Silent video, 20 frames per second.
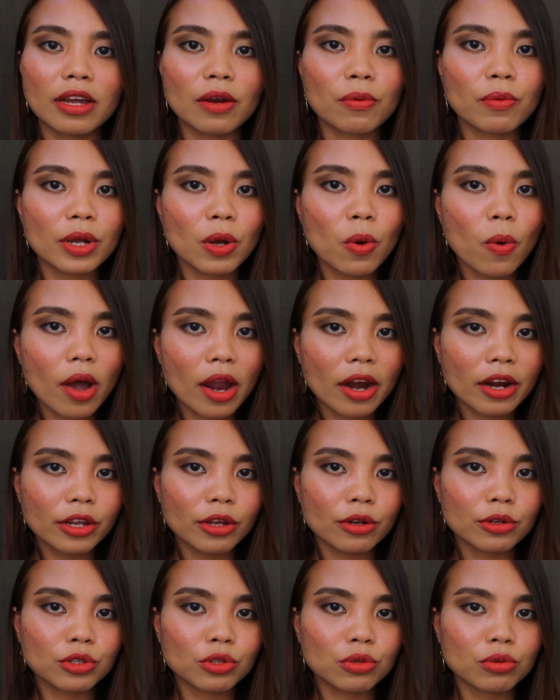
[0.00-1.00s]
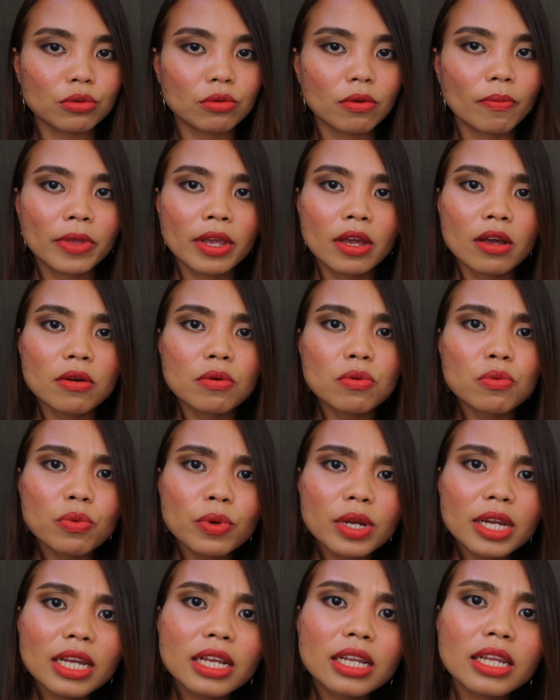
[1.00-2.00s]
that require you to
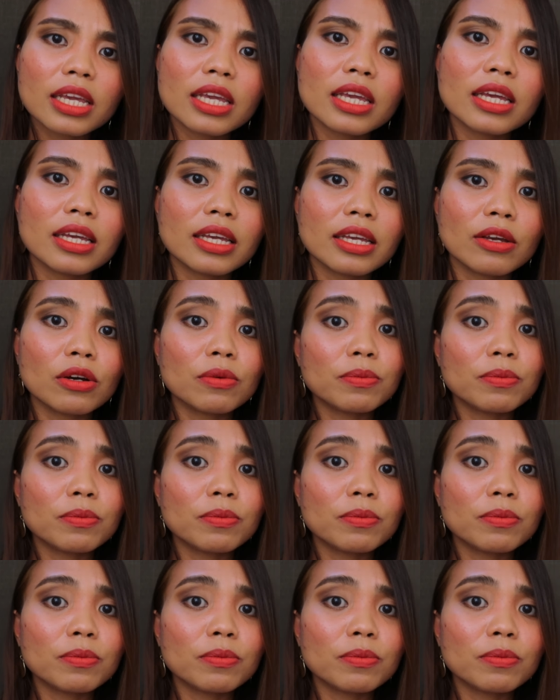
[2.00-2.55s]
really